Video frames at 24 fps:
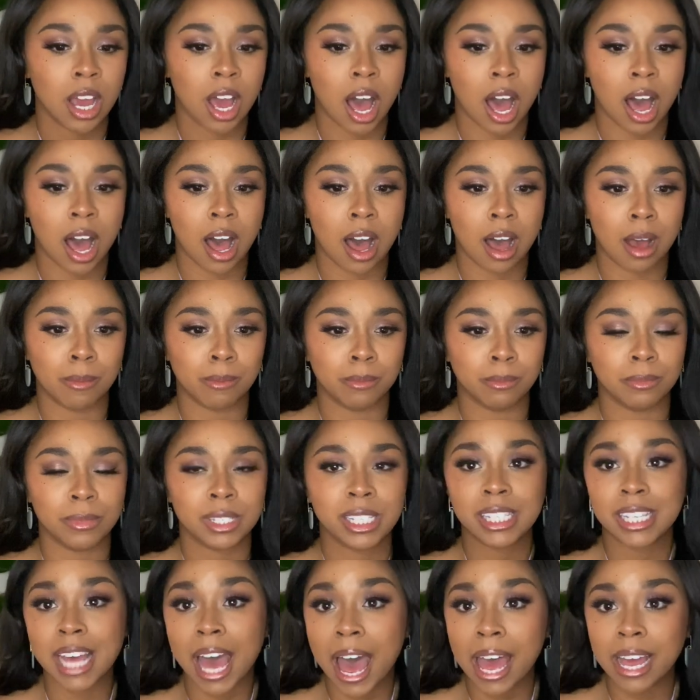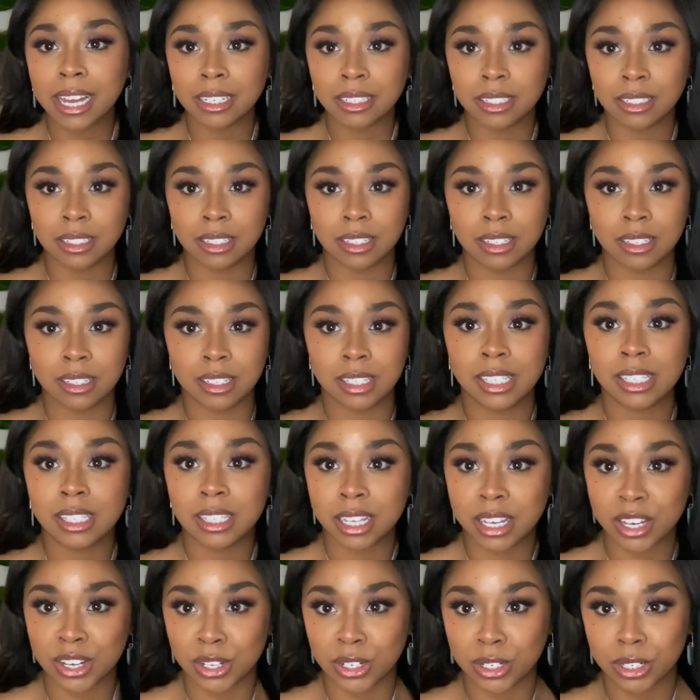Um, satin,
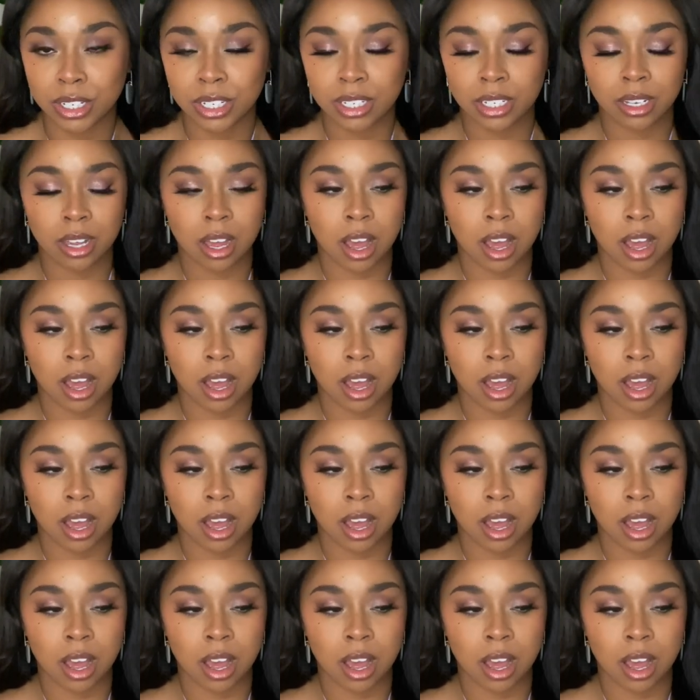silk.